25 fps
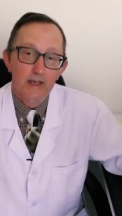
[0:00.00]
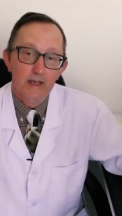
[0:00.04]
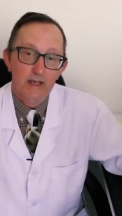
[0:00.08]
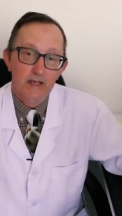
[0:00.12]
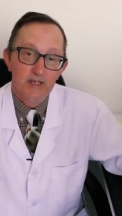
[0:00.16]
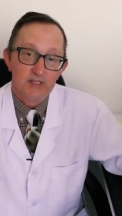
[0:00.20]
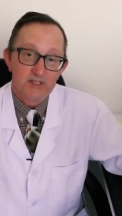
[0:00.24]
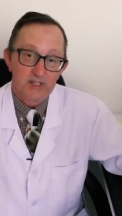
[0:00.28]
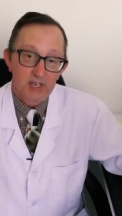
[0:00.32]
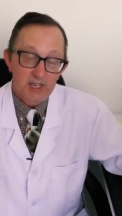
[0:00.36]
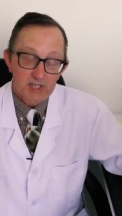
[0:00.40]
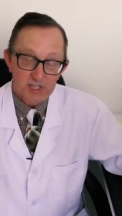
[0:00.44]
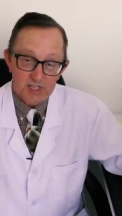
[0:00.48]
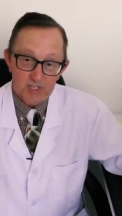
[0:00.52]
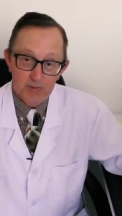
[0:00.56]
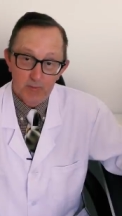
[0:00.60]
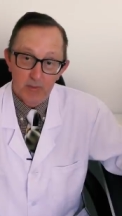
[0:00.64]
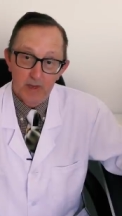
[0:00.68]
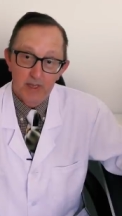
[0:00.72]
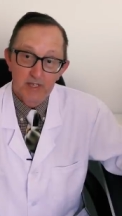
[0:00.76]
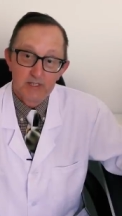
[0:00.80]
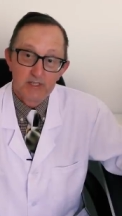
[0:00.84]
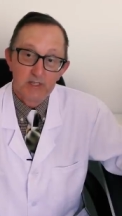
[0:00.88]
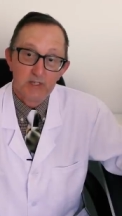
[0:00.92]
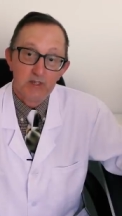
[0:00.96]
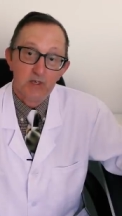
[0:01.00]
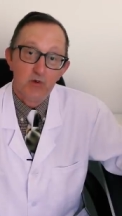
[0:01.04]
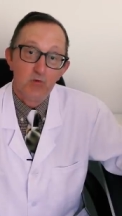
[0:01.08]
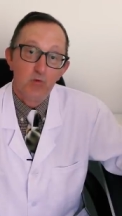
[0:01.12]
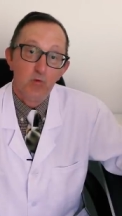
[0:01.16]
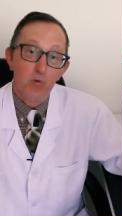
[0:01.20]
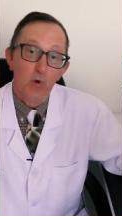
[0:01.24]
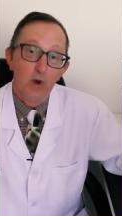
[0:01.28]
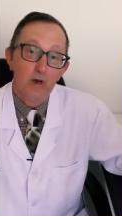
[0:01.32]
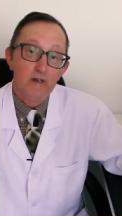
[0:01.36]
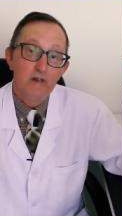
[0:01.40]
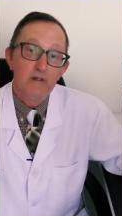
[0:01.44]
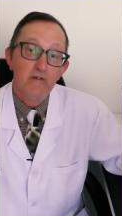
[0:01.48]
It's estimated that
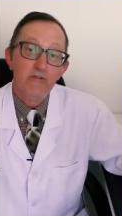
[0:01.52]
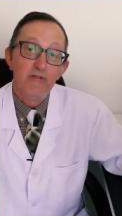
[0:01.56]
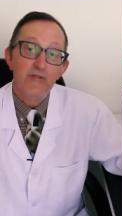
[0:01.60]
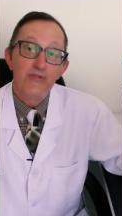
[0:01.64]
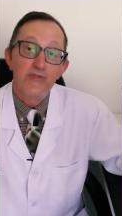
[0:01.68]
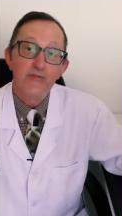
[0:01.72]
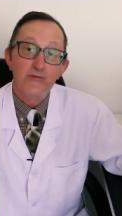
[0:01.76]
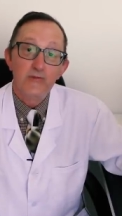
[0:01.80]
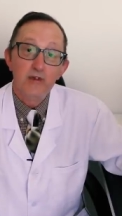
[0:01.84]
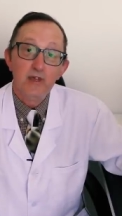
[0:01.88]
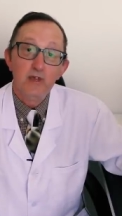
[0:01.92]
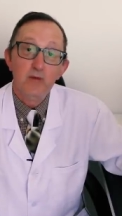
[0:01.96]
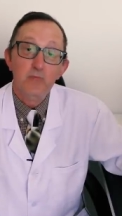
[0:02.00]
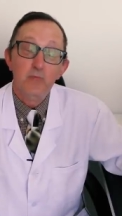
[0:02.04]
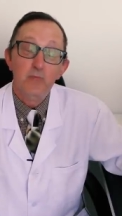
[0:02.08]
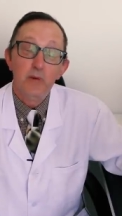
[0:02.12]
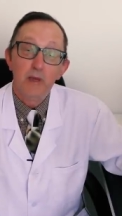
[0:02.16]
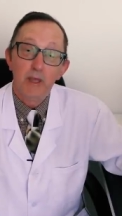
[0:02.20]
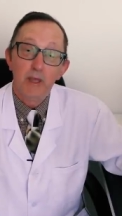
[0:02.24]
1 in 3